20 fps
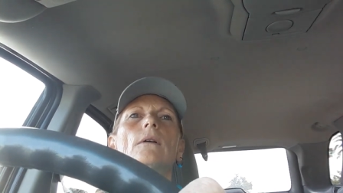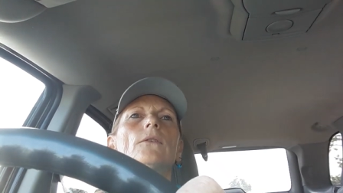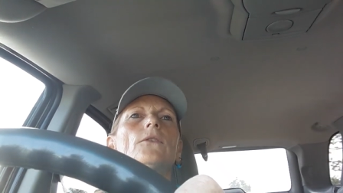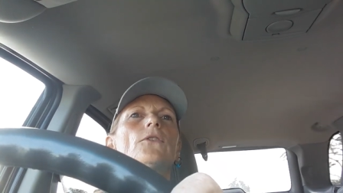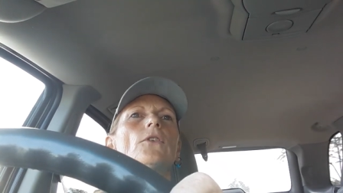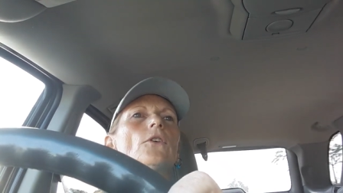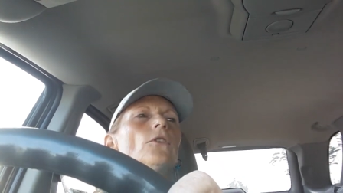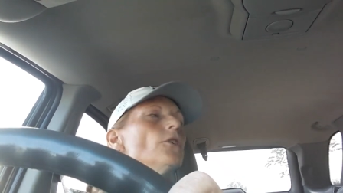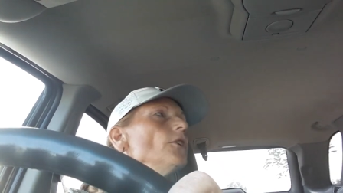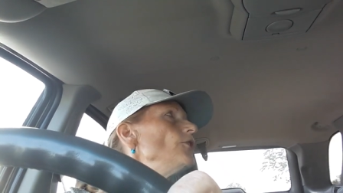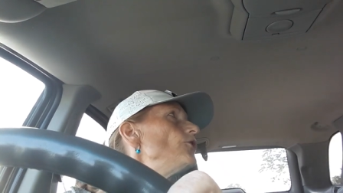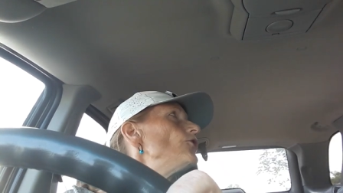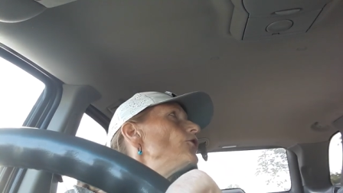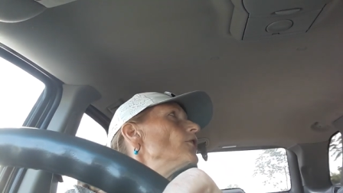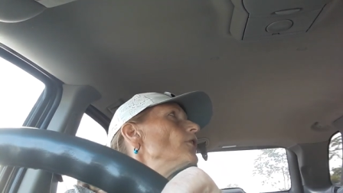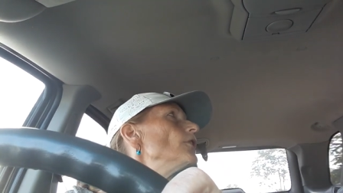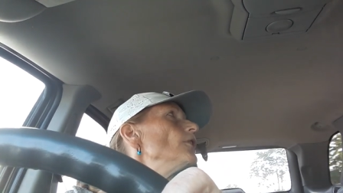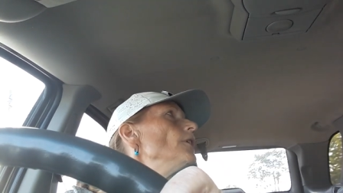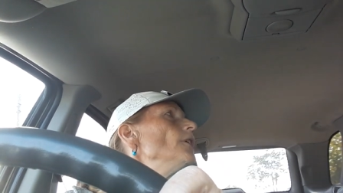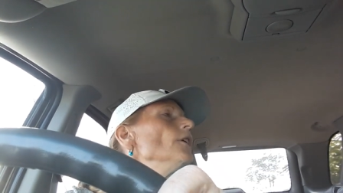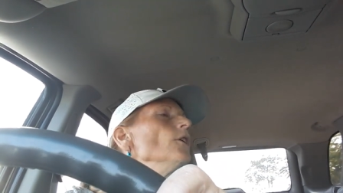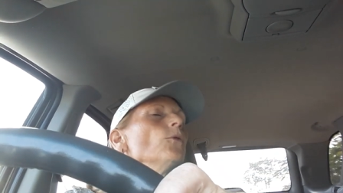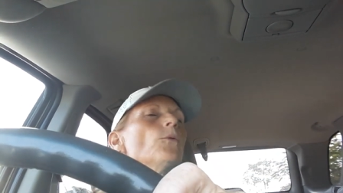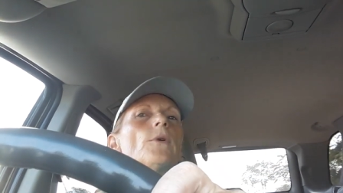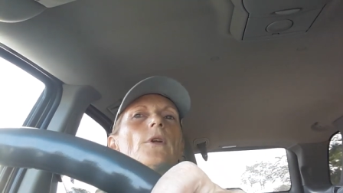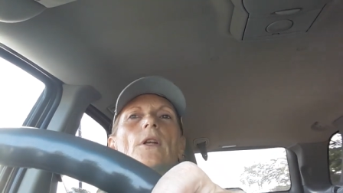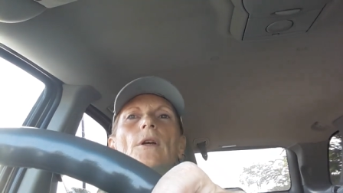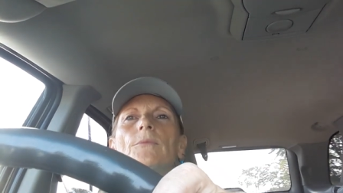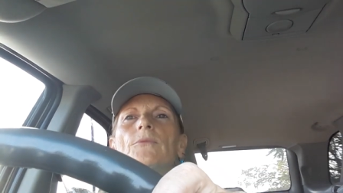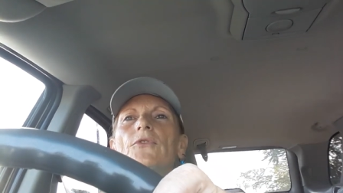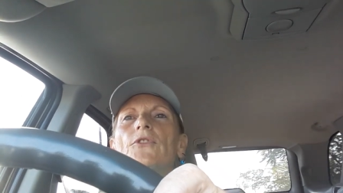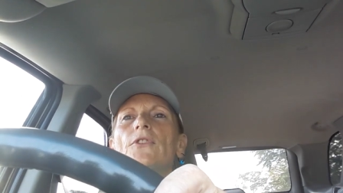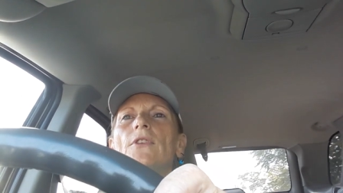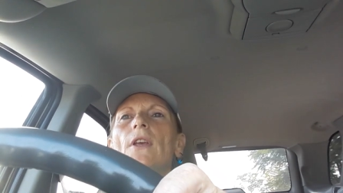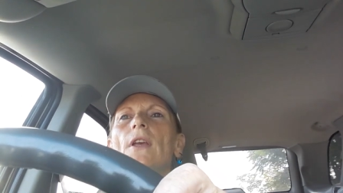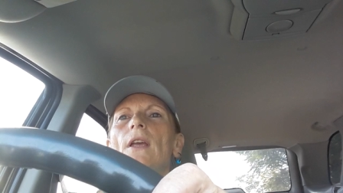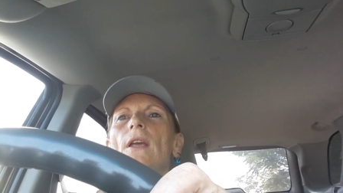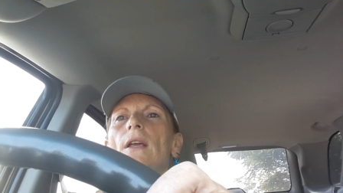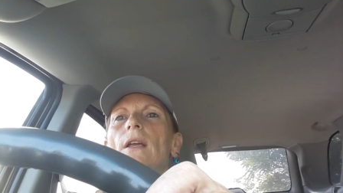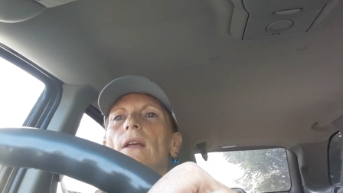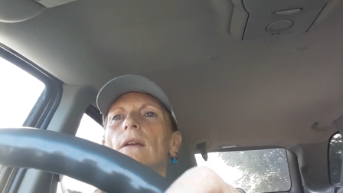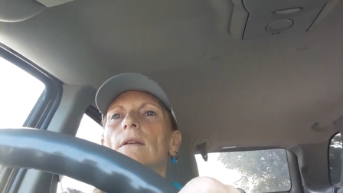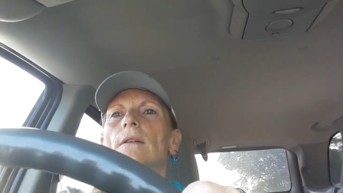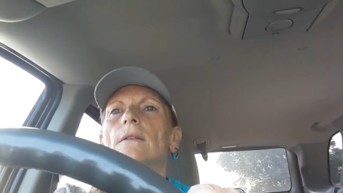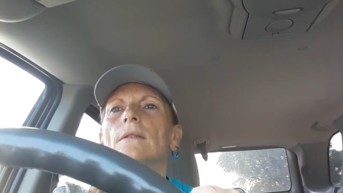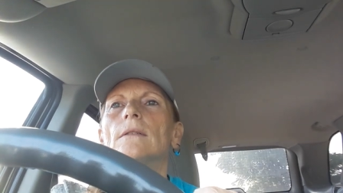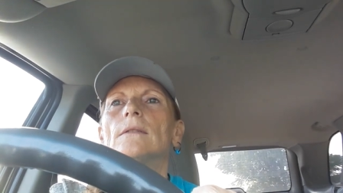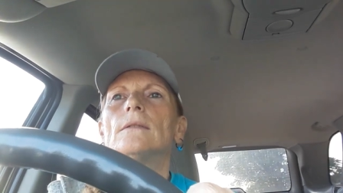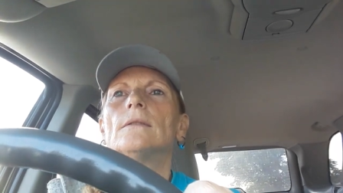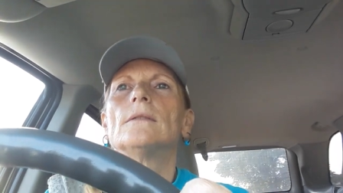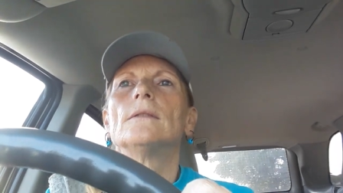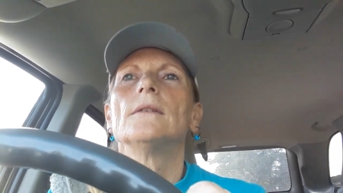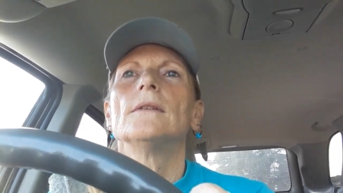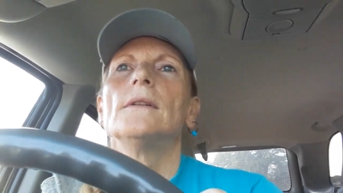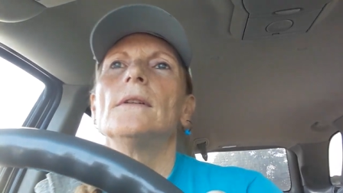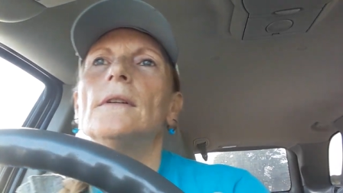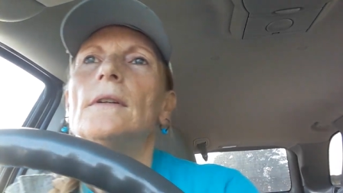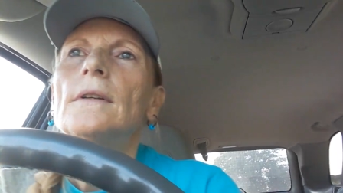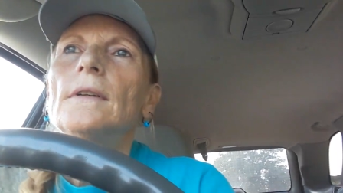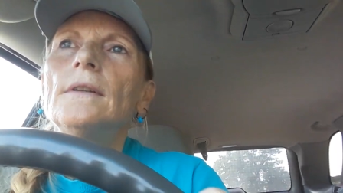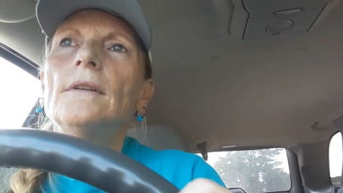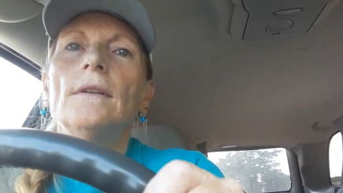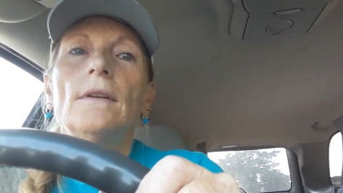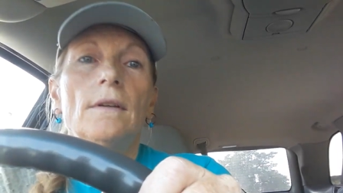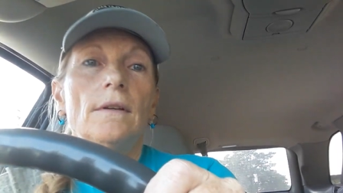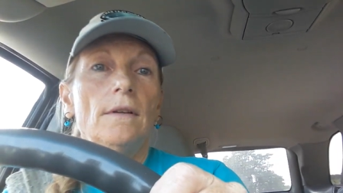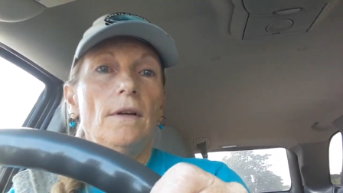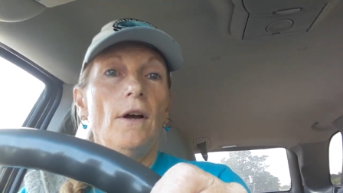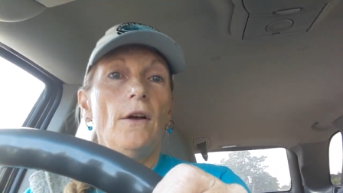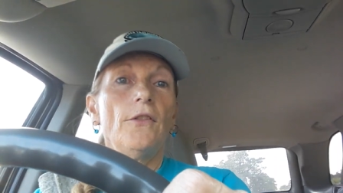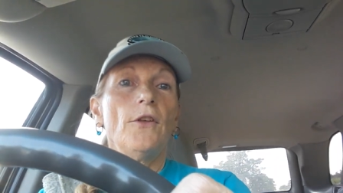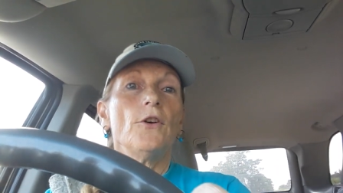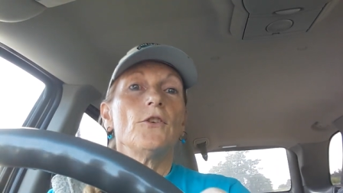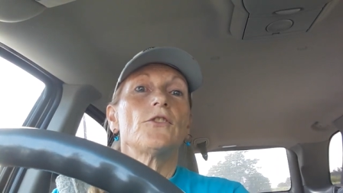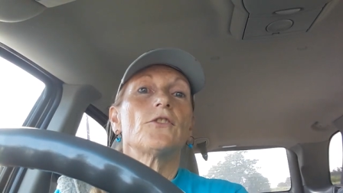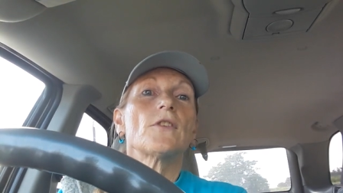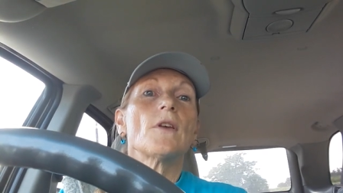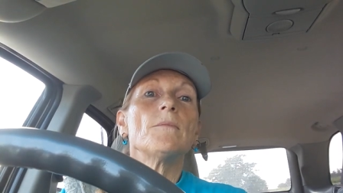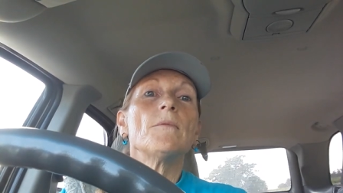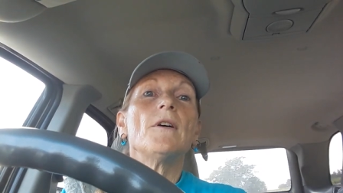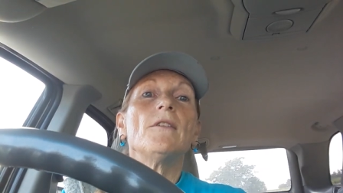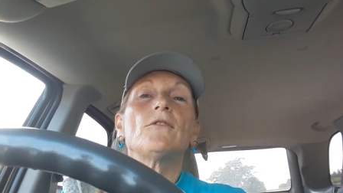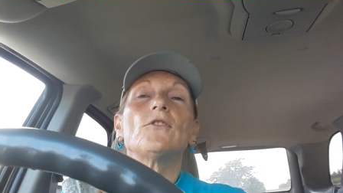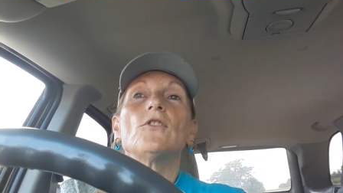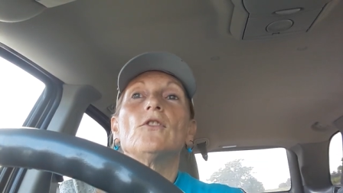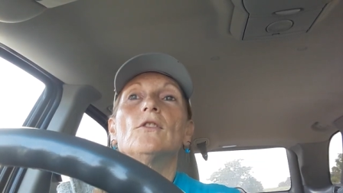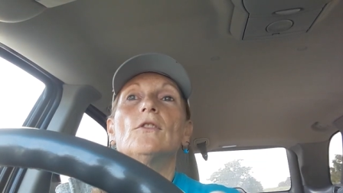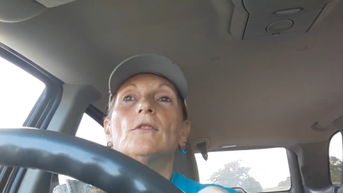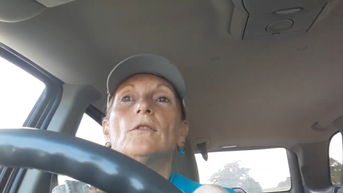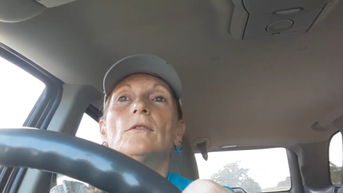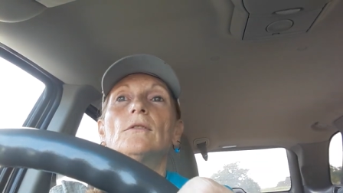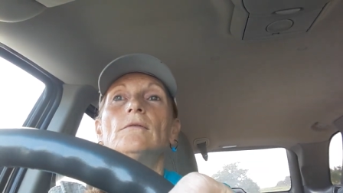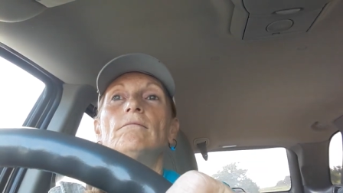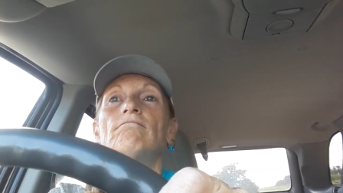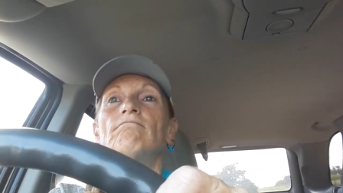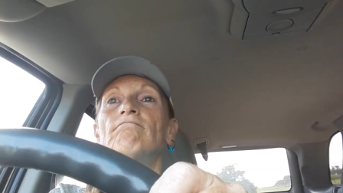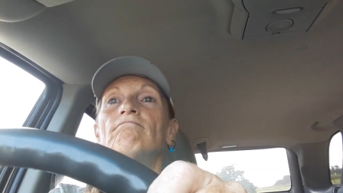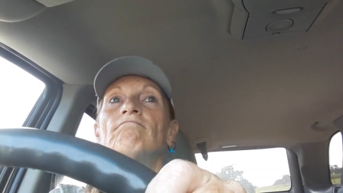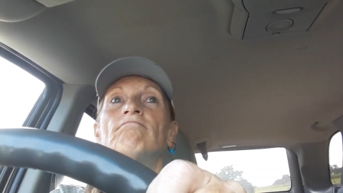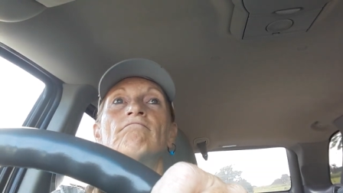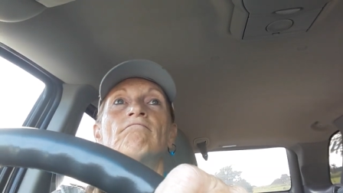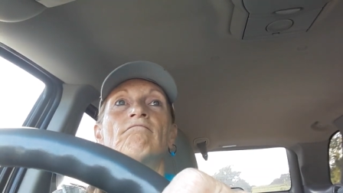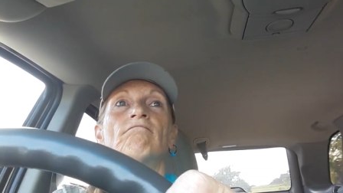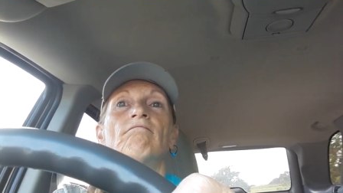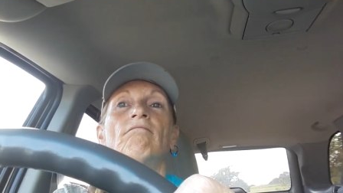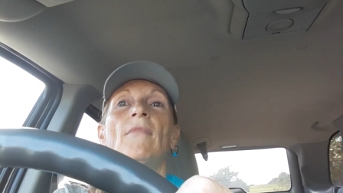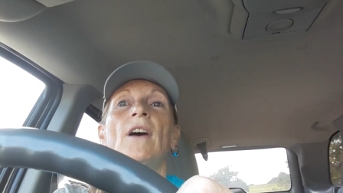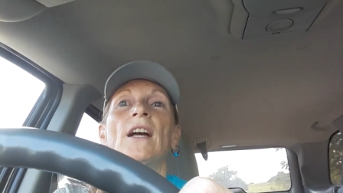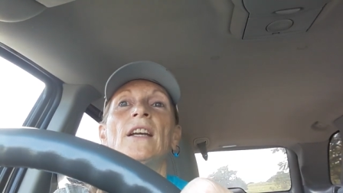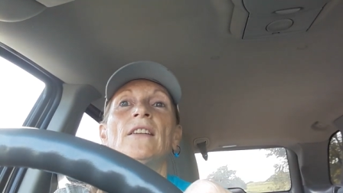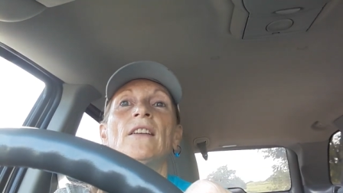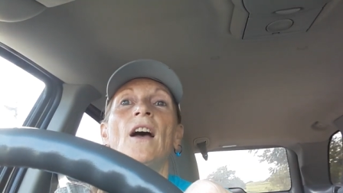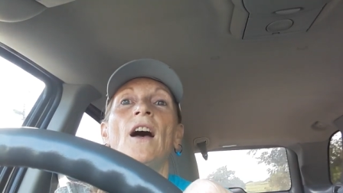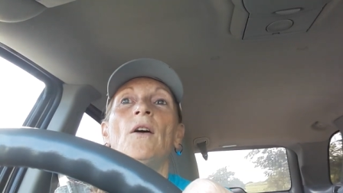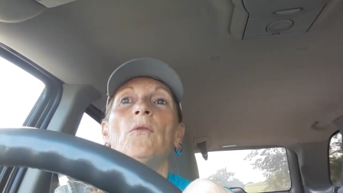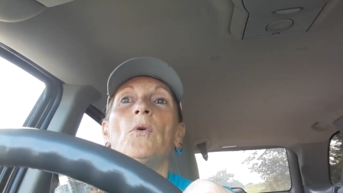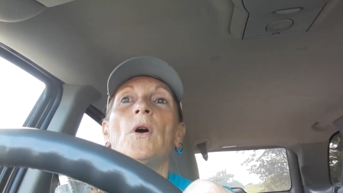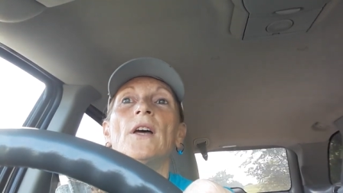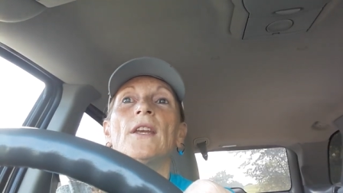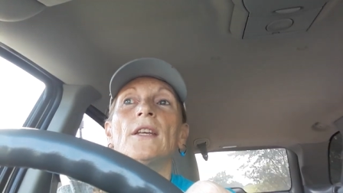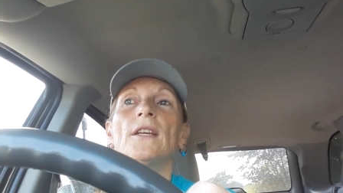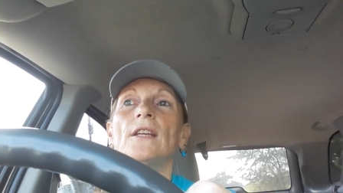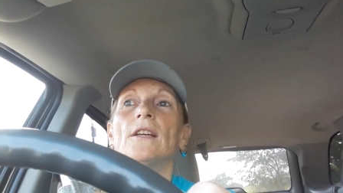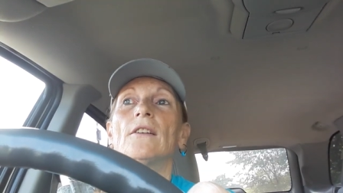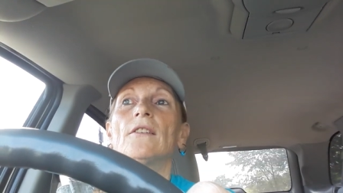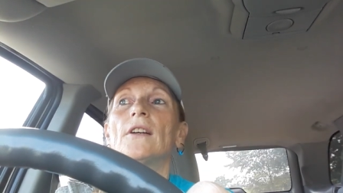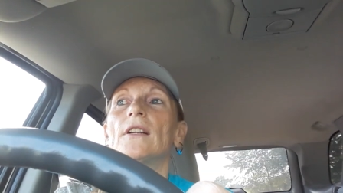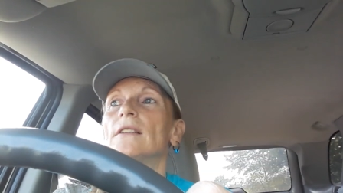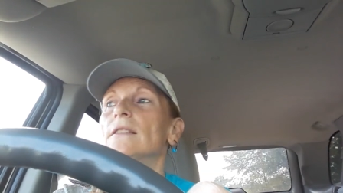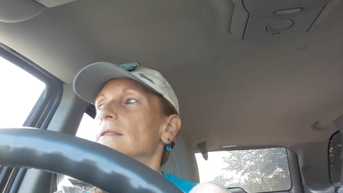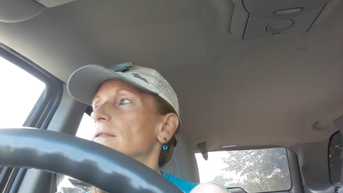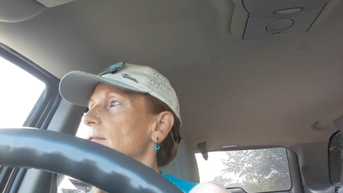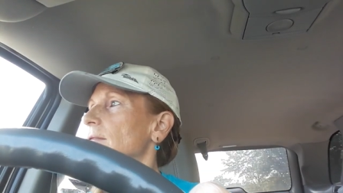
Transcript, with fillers: so at least you can hear what I'm saying. Although some of you might not want to hear it.